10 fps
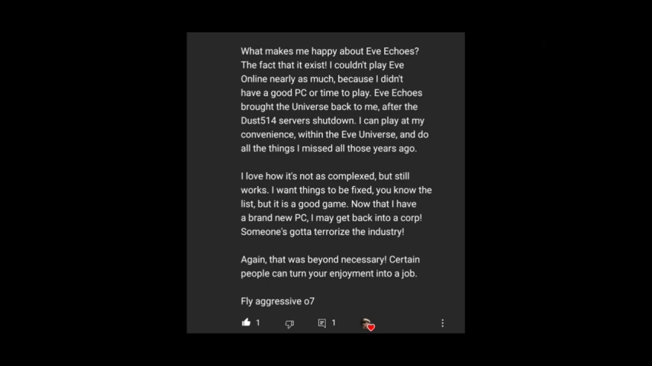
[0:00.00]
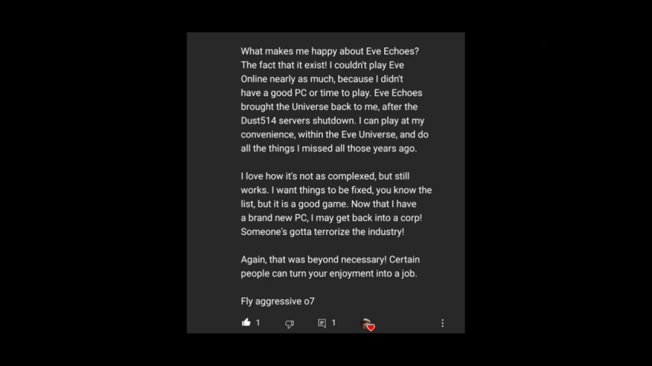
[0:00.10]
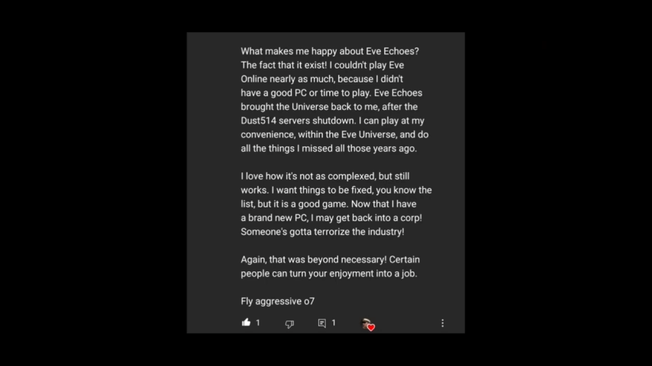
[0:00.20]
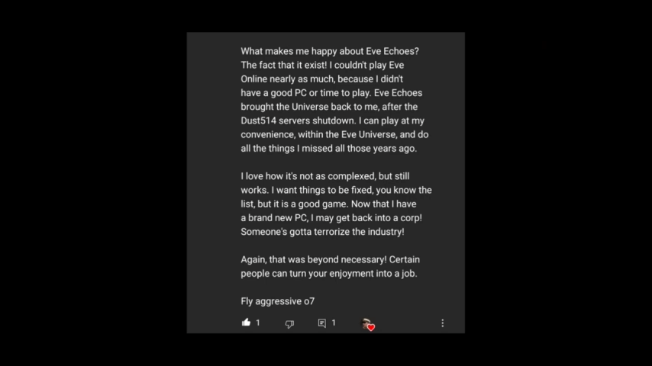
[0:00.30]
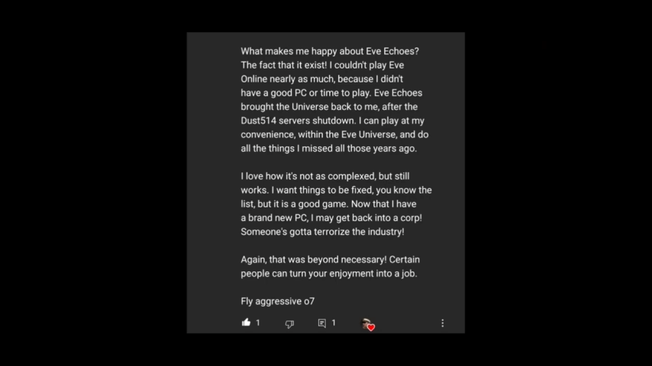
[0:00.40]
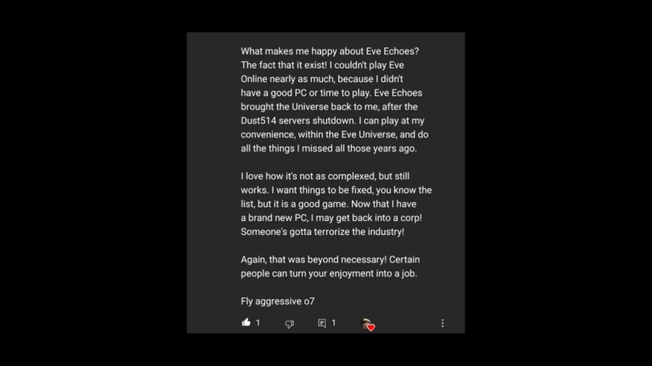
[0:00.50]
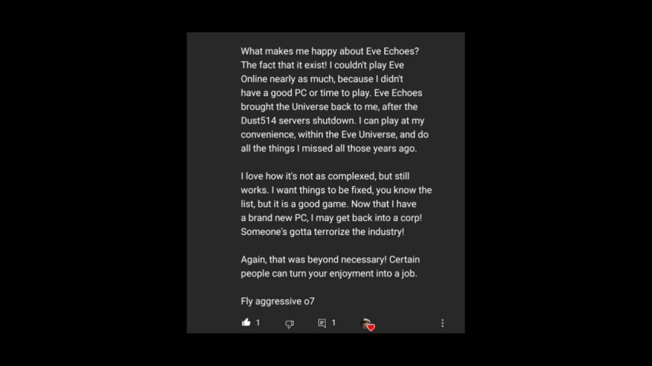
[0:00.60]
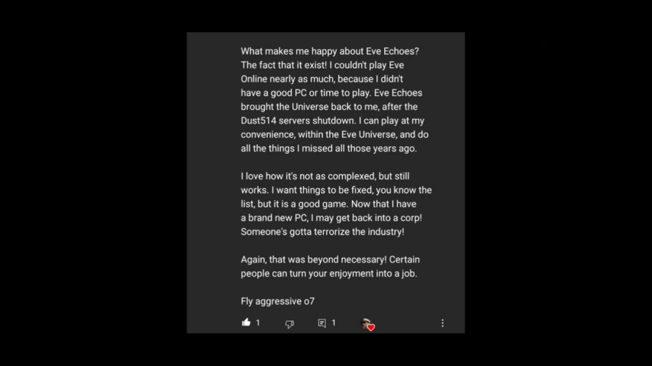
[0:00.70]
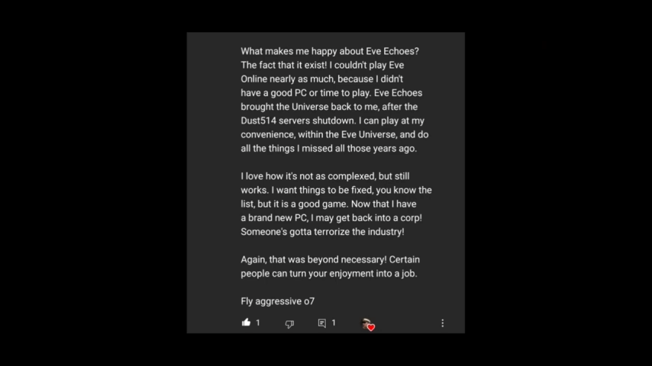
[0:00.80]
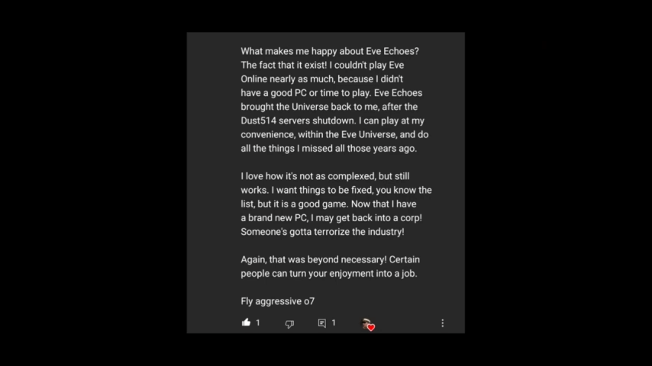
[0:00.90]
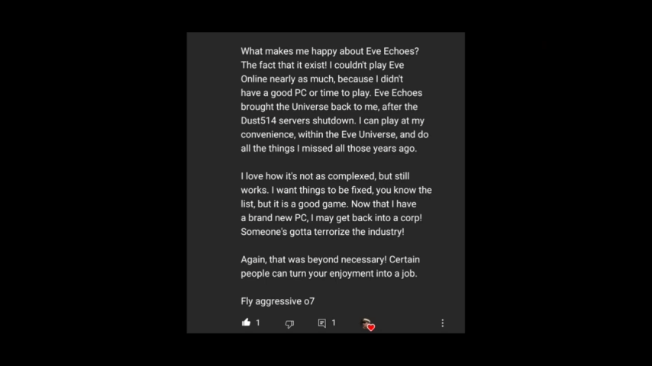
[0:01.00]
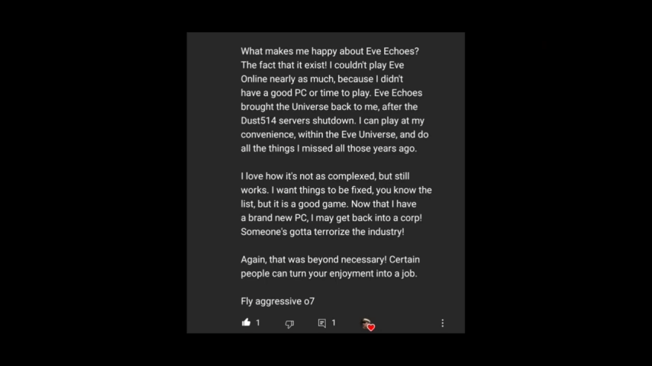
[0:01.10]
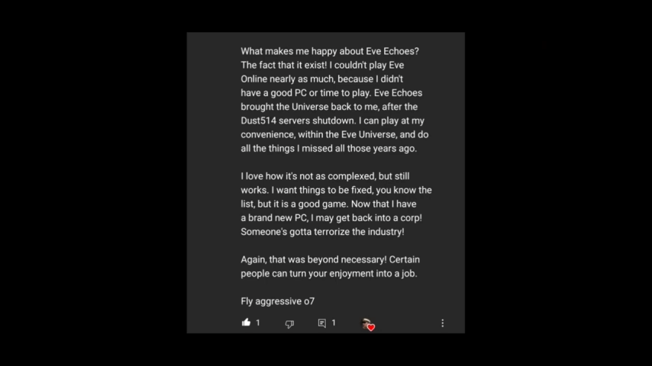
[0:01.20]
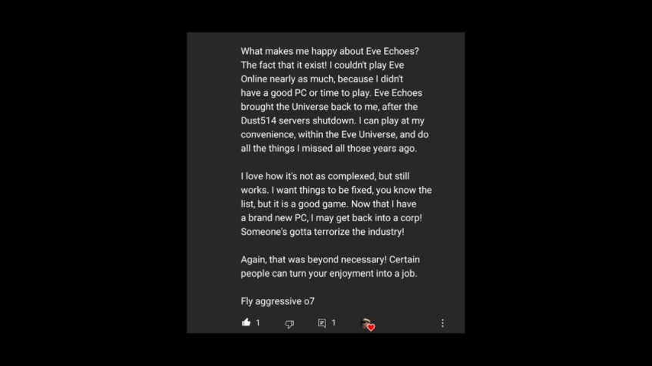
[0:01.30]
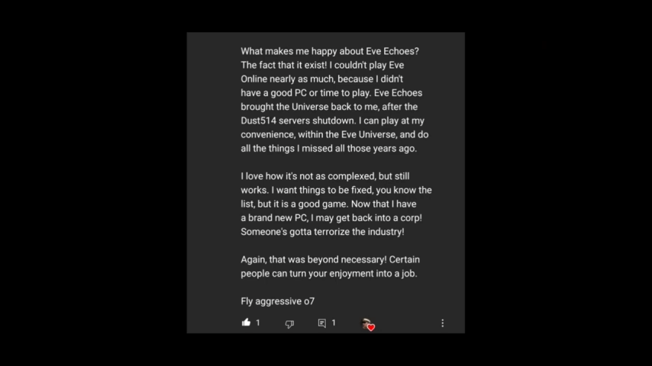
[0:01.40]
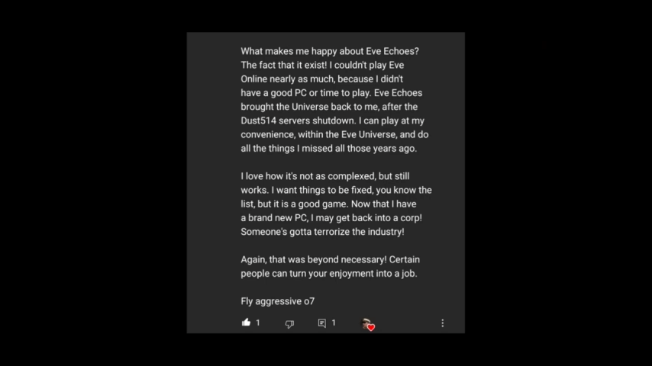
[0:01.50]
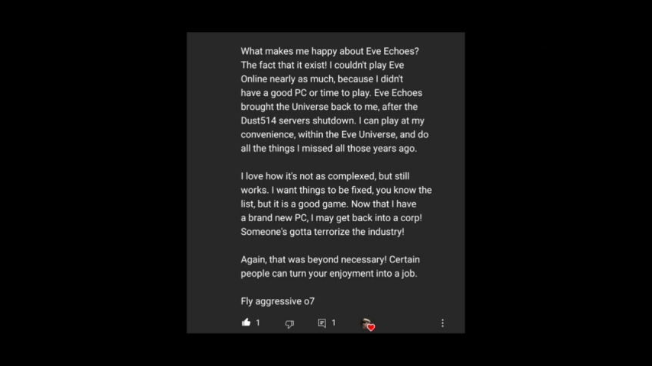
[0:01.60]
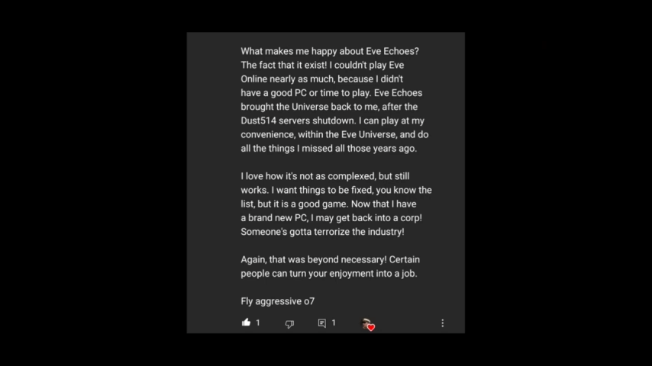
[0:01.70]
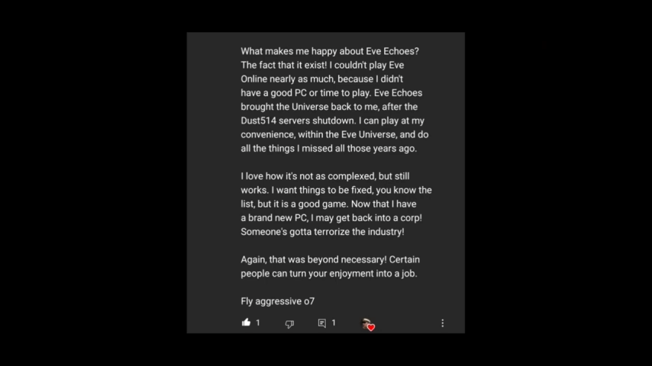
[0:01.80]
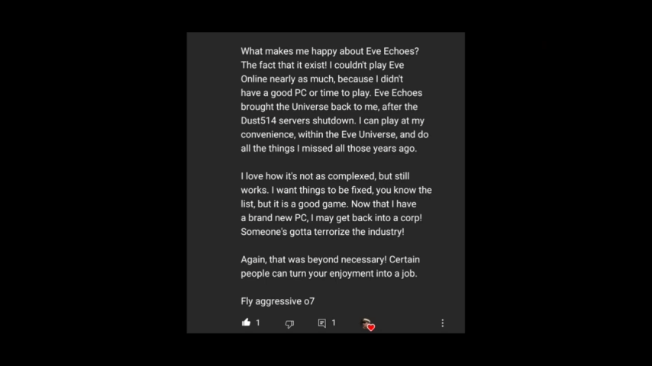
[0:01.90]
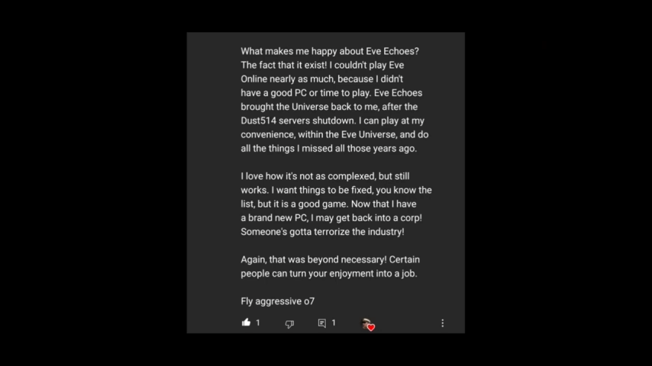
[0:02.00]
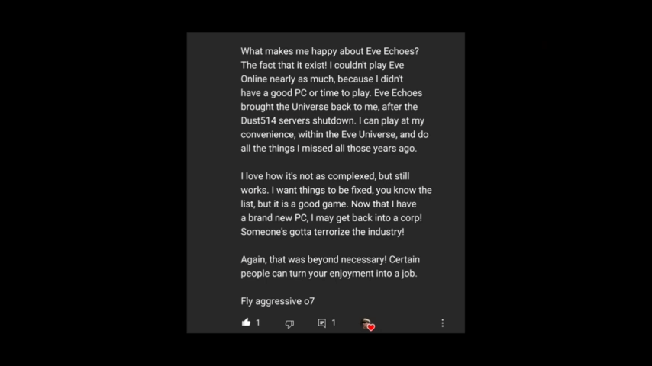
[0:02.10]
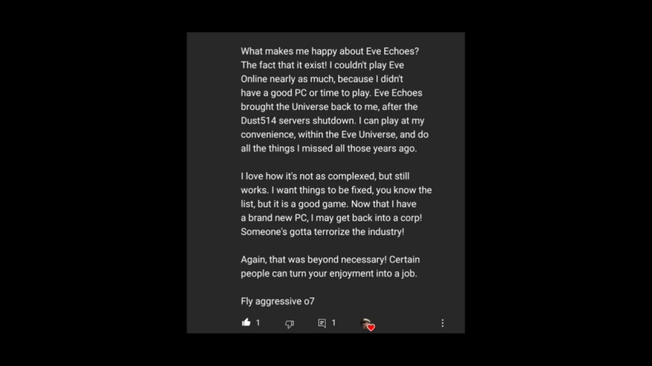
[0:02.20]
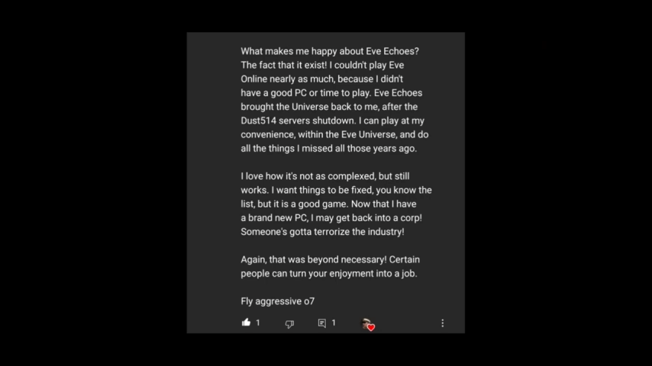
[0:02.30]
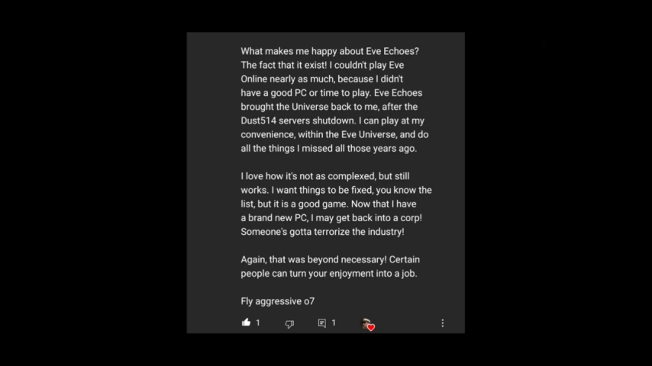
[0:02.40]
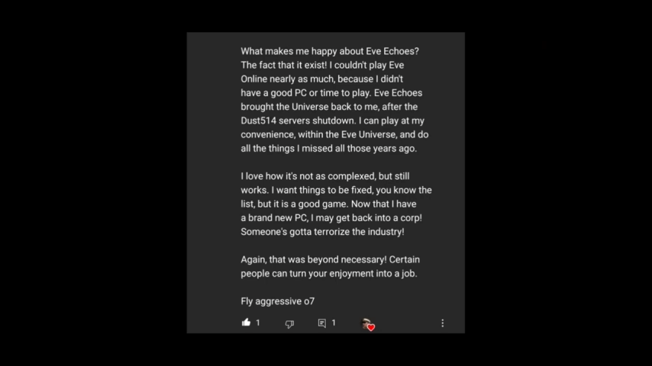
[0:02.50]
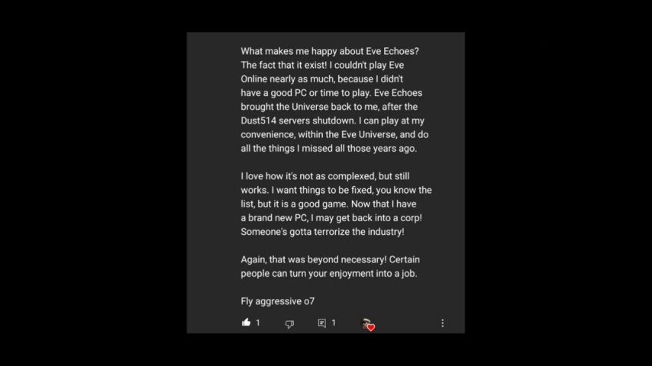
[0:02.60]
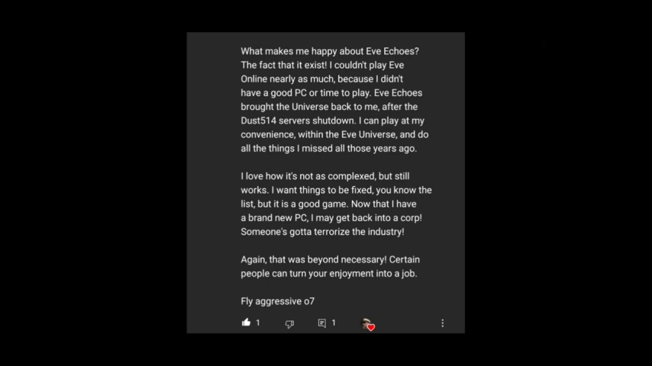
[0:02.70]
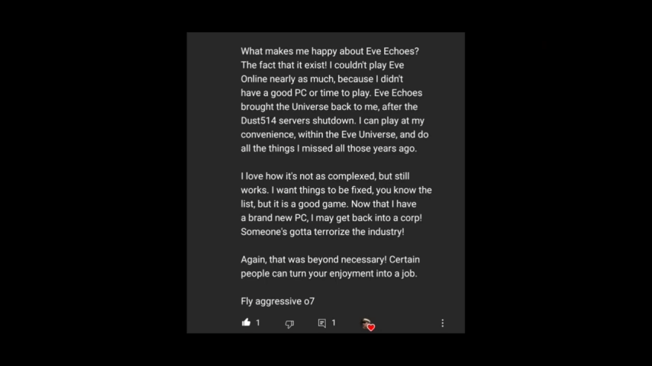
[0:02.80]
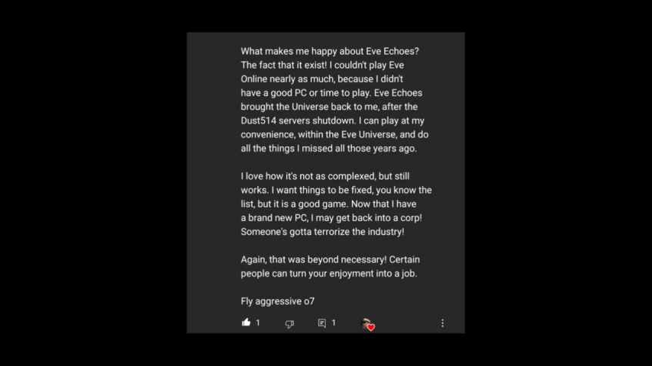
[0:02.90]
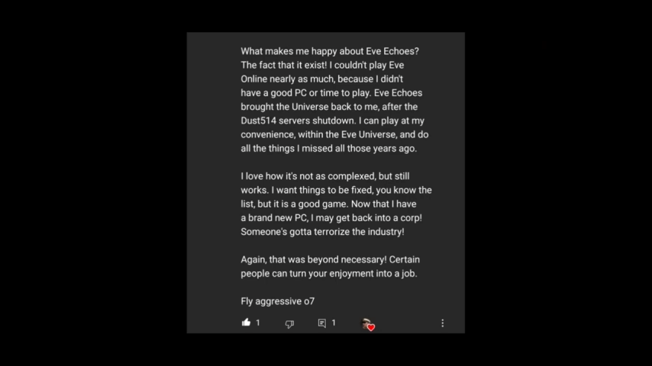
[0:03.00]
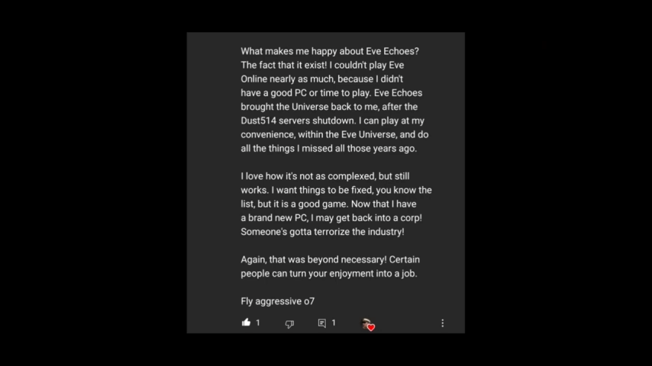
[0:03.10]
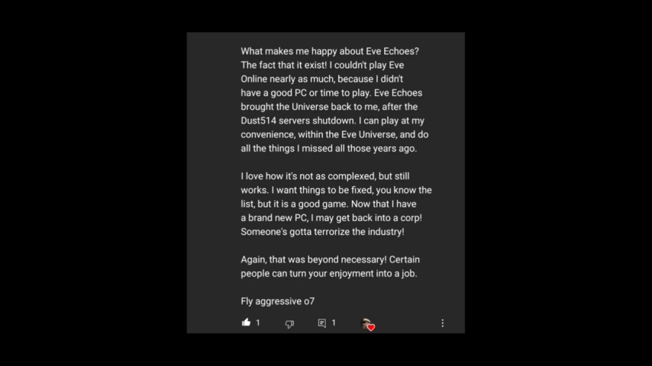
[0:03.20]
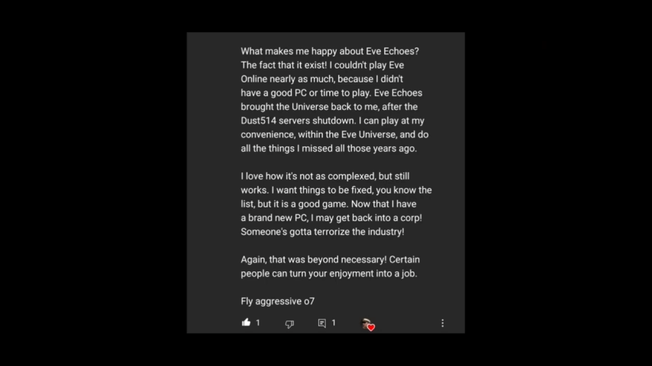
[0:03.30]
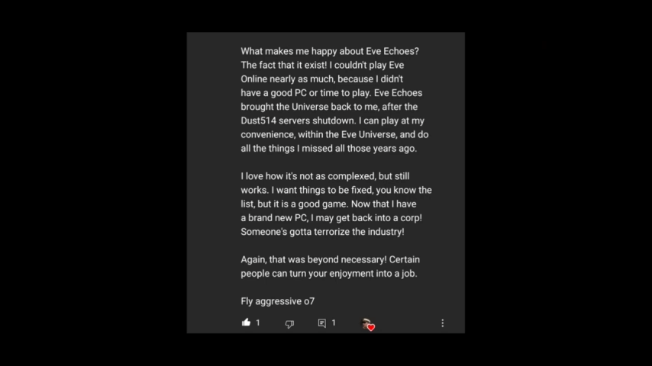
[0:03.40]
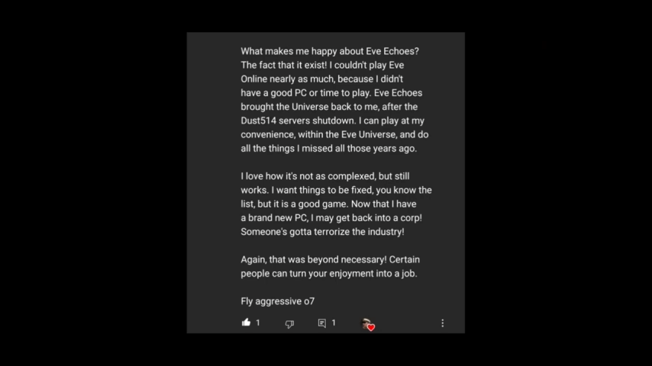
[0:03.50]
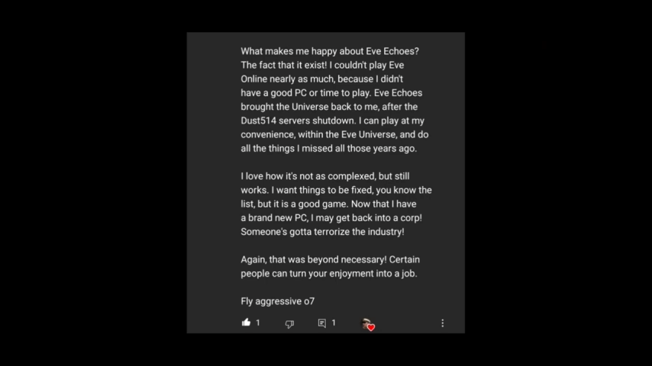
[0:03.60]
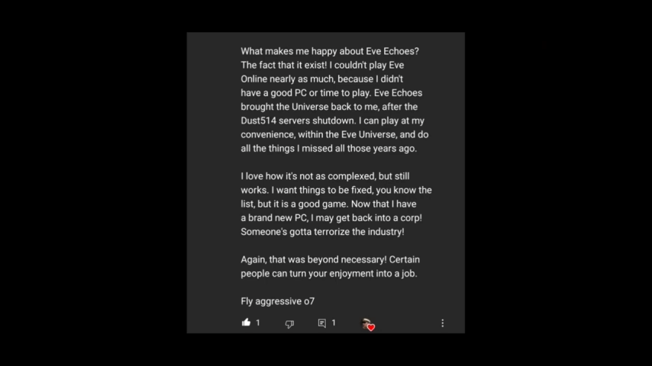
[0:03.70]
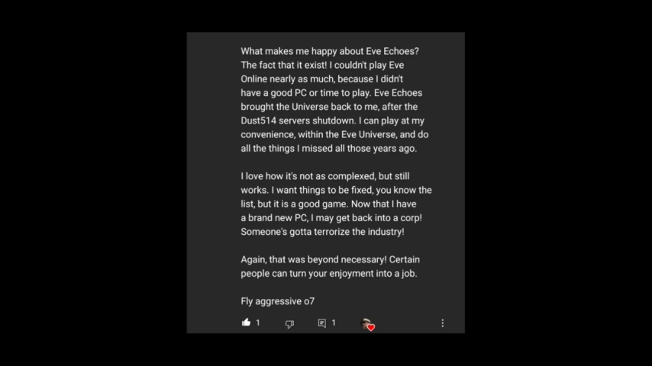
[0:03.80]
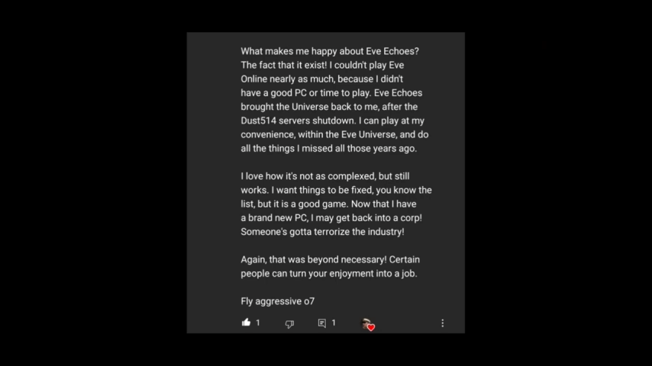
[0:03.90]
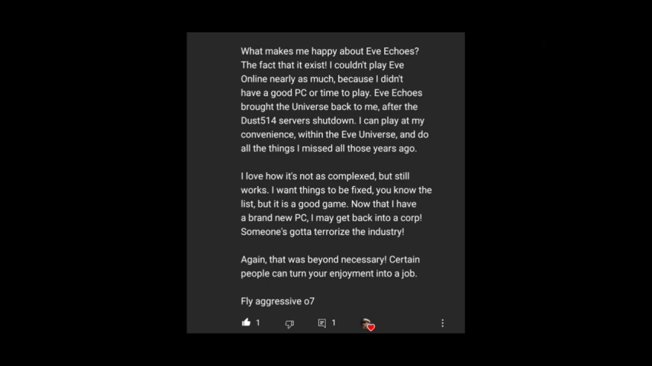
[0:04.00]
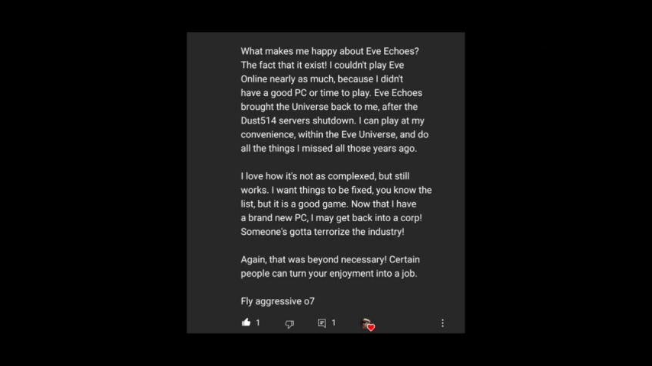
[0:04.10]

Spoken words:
No face is visible, so there are no lips to read.